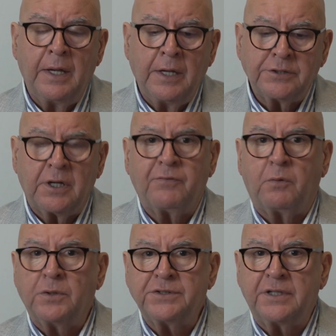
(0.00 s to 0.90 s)
So if it
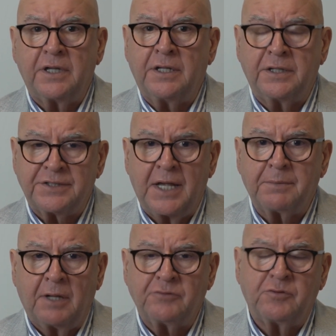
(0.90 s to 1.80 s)
wasn't in the same
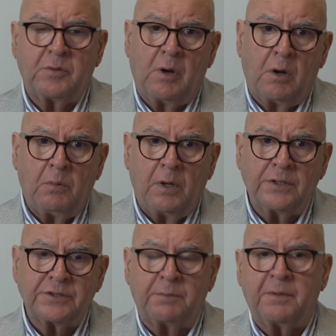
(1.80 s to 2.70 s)
country where I
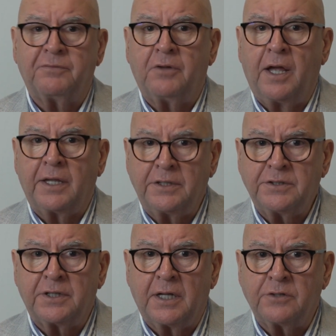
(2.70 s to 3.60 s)
was, I'd be flying into
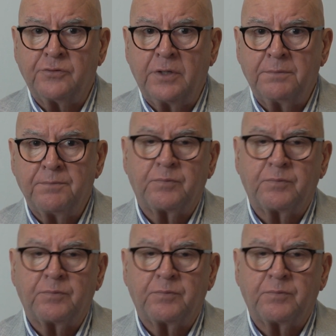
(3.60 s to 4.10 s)
the country,